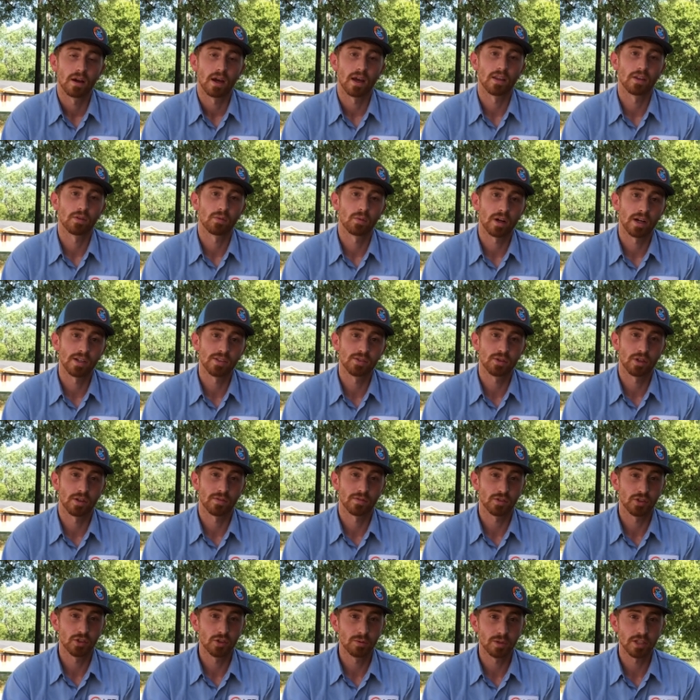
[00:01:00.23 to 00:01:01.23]
otherwise you'll
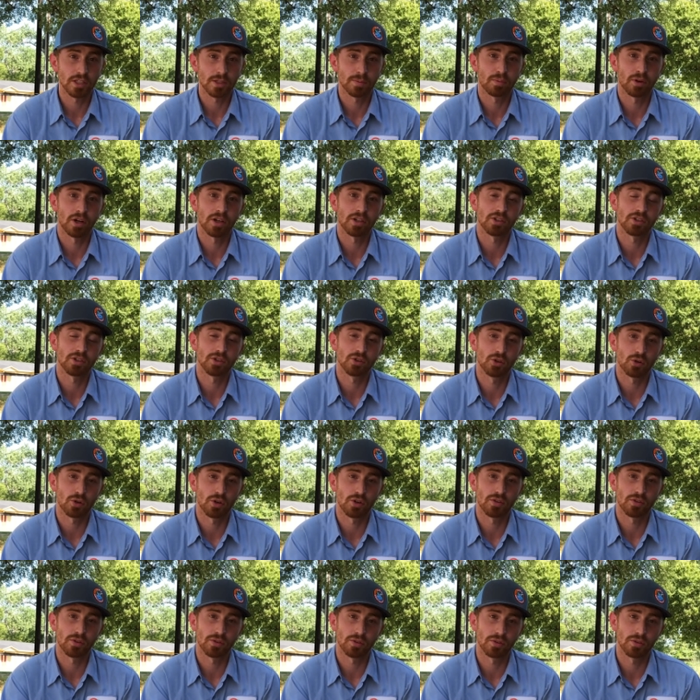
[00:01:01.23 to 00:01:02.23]
have too much pressure
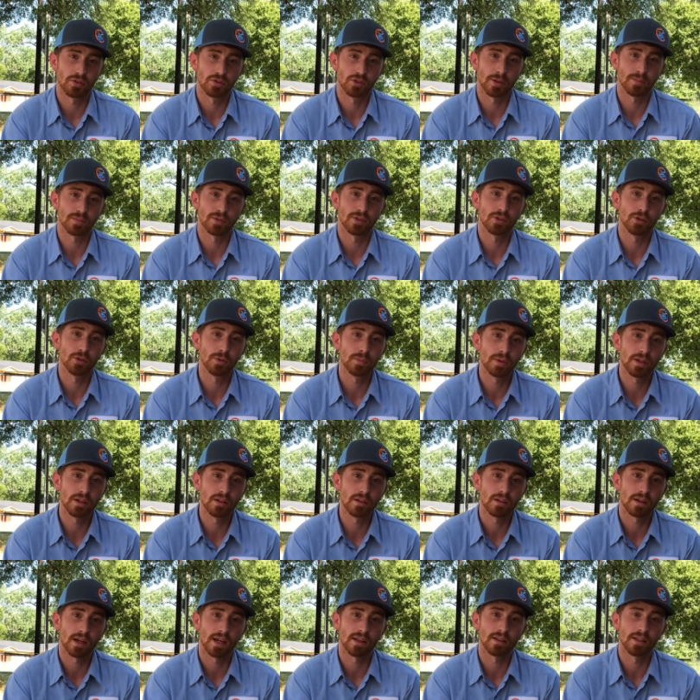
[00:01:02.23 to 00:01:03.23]
going through the drip
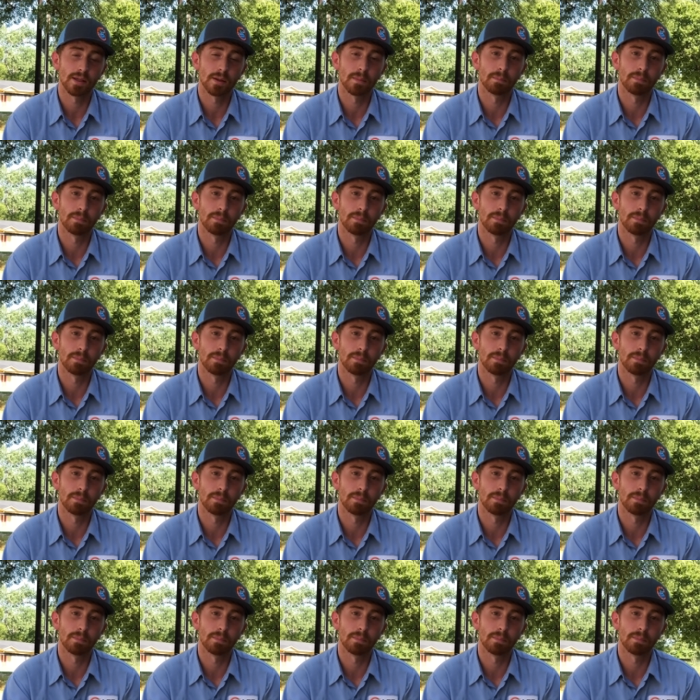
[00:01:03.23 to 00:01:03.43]
tubing and the